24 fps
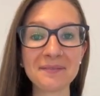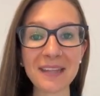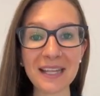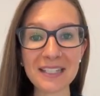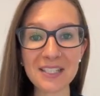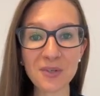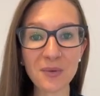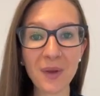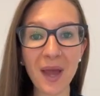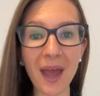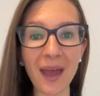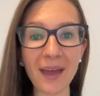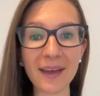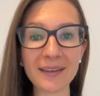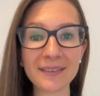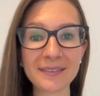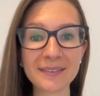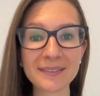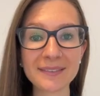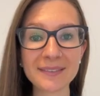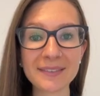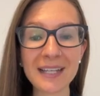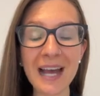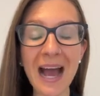That's okay.
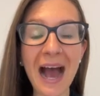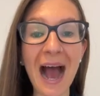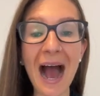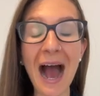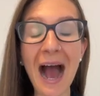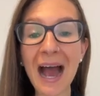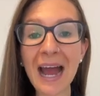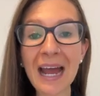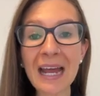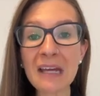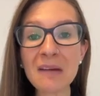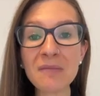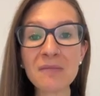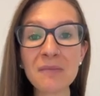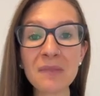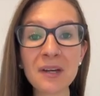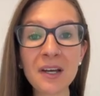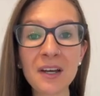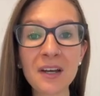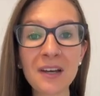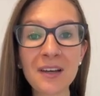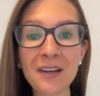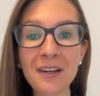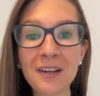
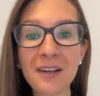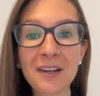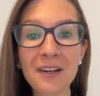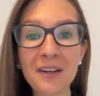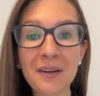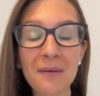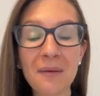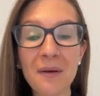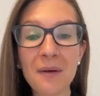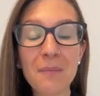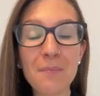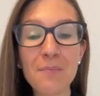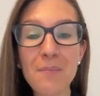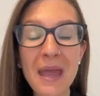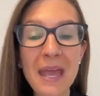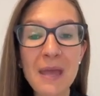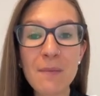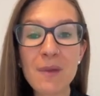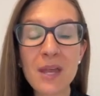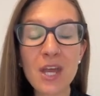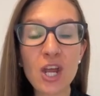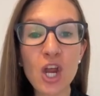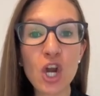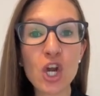I'm
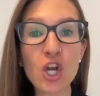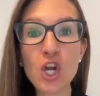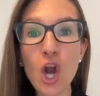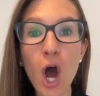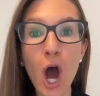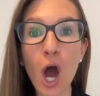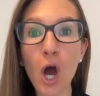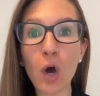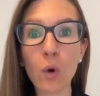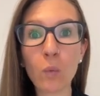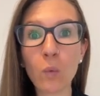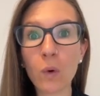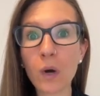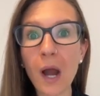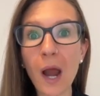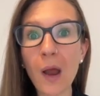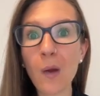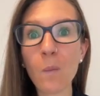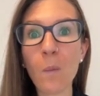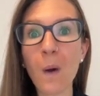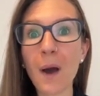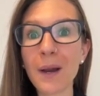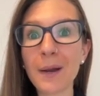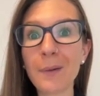maybe not where
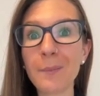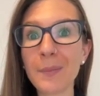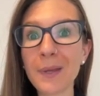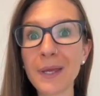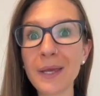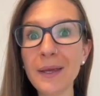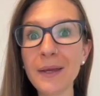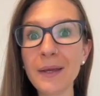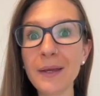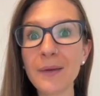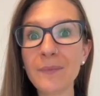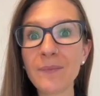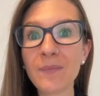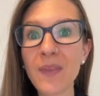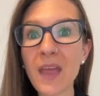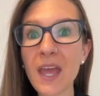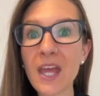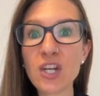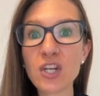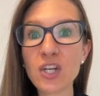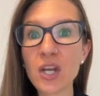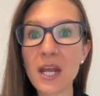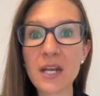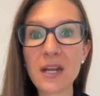I want to be
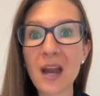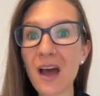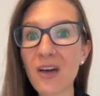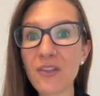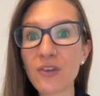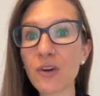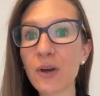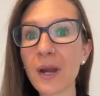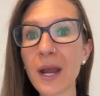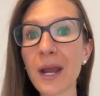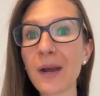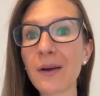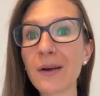in other